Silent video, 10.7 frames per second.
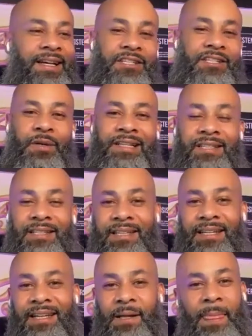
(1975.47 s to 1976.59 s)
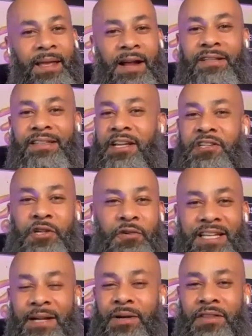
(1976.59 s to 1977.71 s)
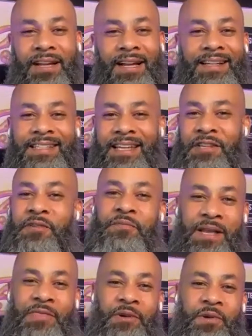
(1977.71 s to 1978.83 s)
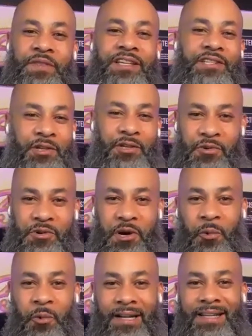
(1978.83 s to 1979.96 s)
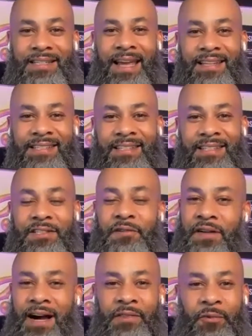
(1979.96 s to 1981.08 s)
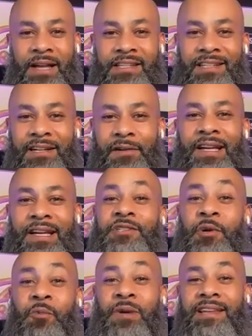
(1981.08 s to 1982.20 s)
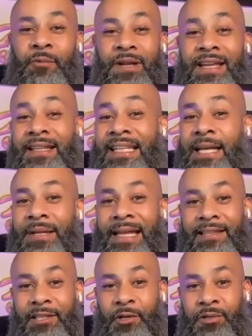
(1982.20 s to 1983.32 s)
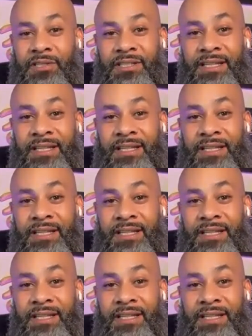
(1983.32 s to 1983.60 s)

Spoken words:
So it's everything that you've said, brother. Like I said, you've been through this, so you know what it takes to find the right stuff. So we eliminate those